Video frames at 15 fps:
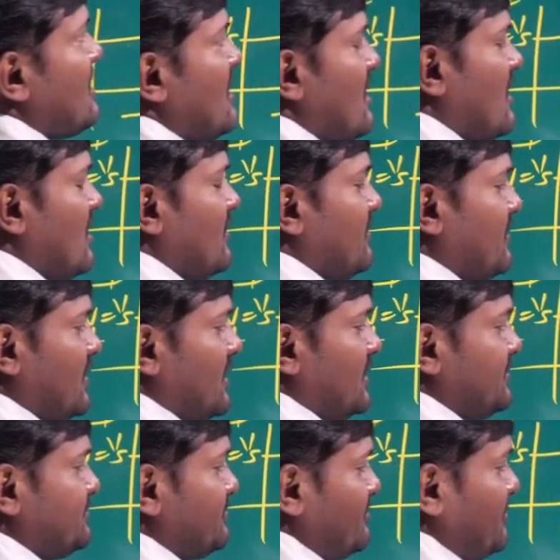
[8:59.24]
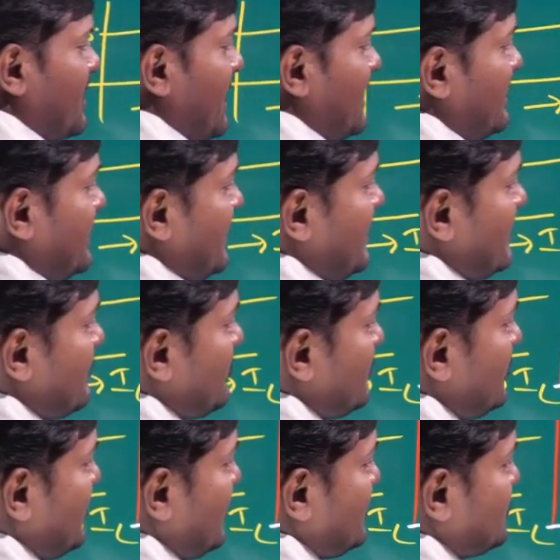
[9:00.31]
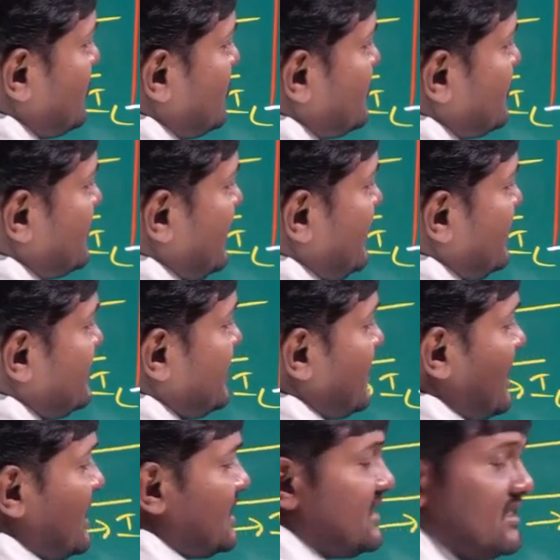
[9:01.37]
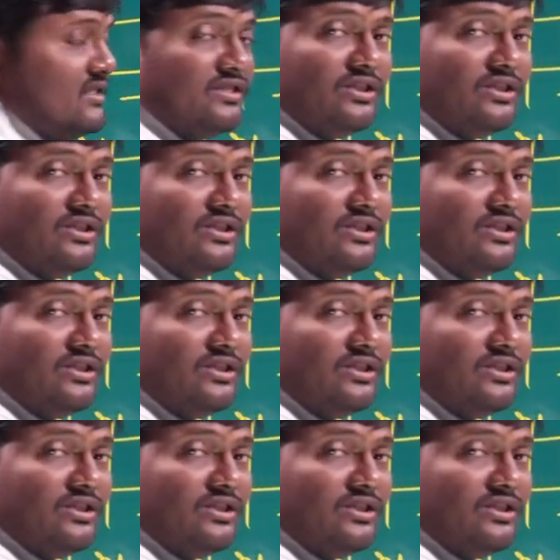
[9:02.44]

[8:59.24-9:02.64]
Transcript: of practical voltage source is greater than